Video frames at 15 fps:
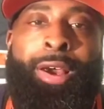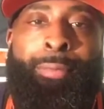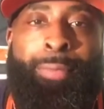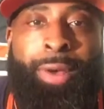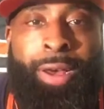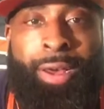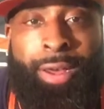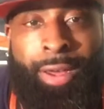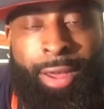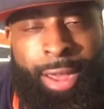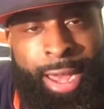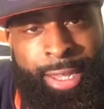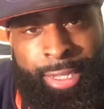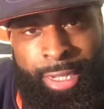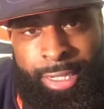up,
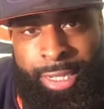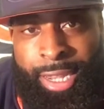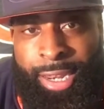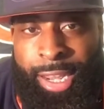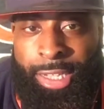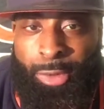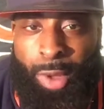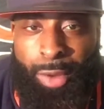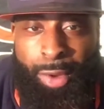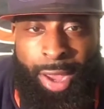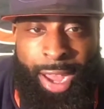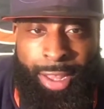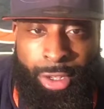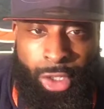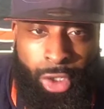as I said, next week we
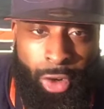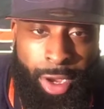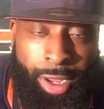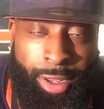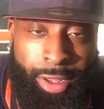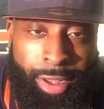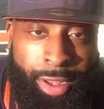got Detroit.